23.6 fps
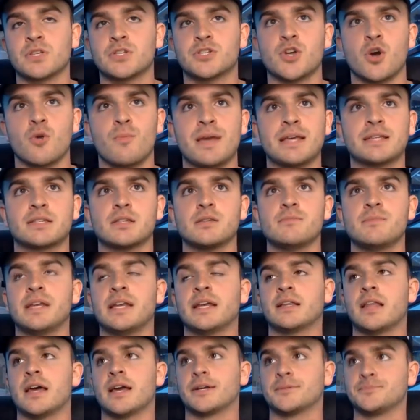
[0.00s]
So basically
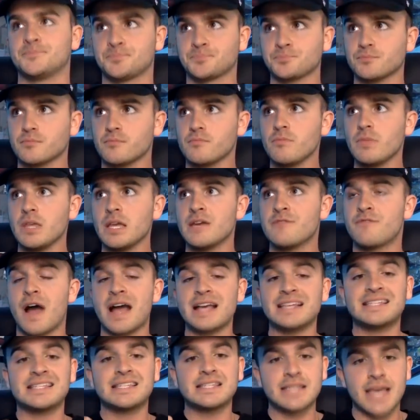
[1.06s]
meaning like, if
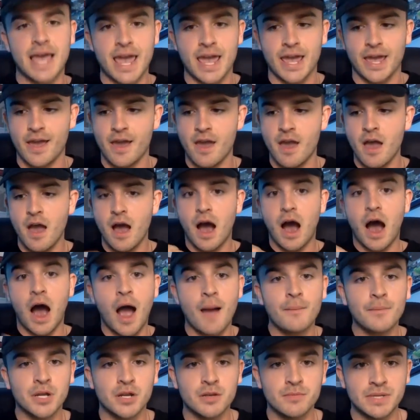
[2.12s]
I say
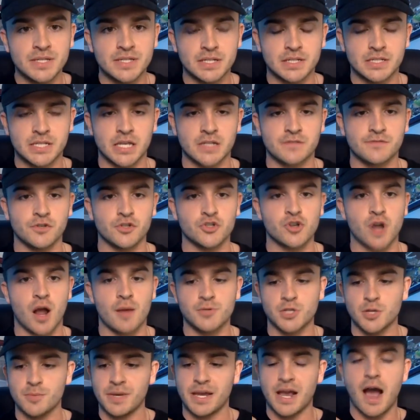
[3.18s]
I'm going to be successful at
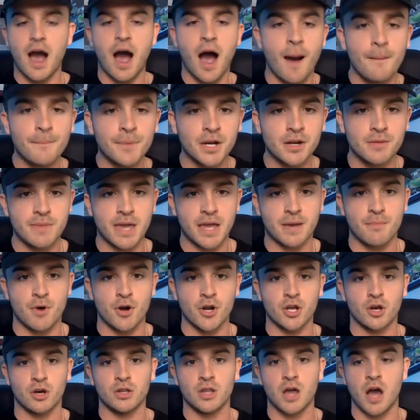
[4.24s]
dropshipping, I'm going to make
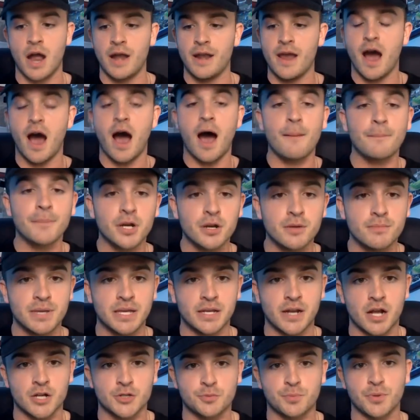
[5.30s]
money online, I'm going to be
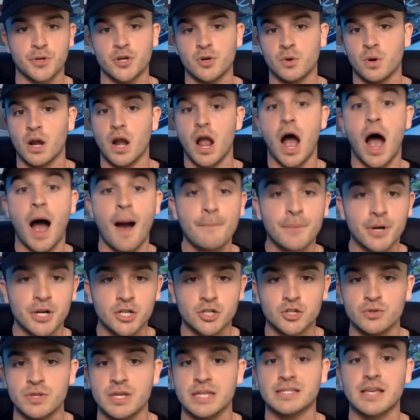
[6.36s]
an entrepreneur, I'm going to
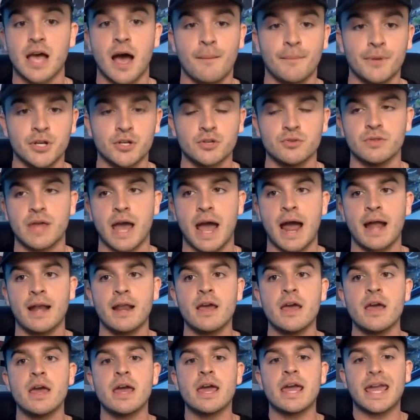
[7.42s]
do this, I'm going to do that,
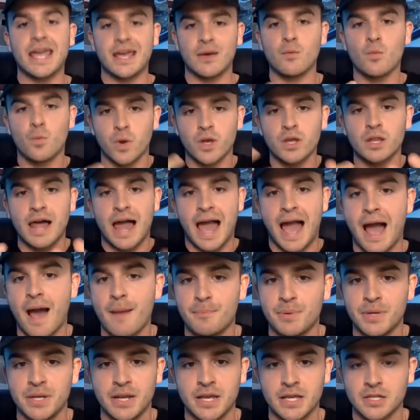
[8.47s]
it will
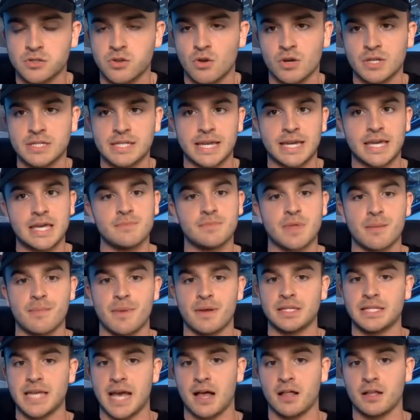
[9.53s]
happen as long as I keep that
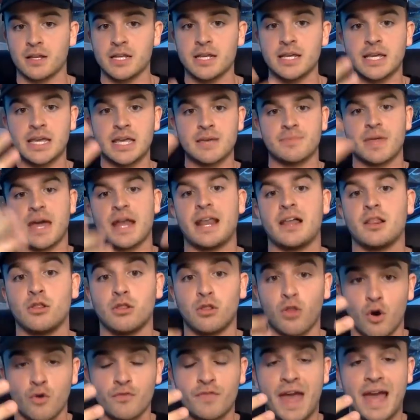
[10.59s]
mentality and keep
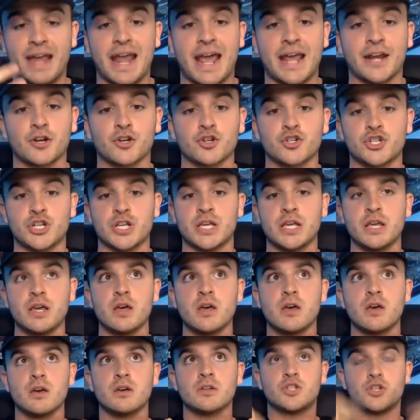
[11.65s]
that energy
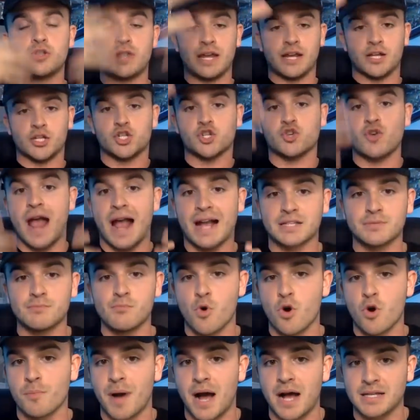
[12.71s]
to then attract
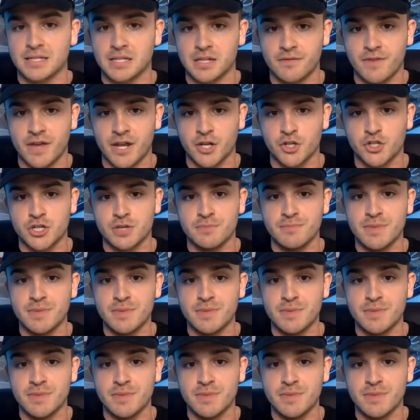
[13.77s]
more positive energy.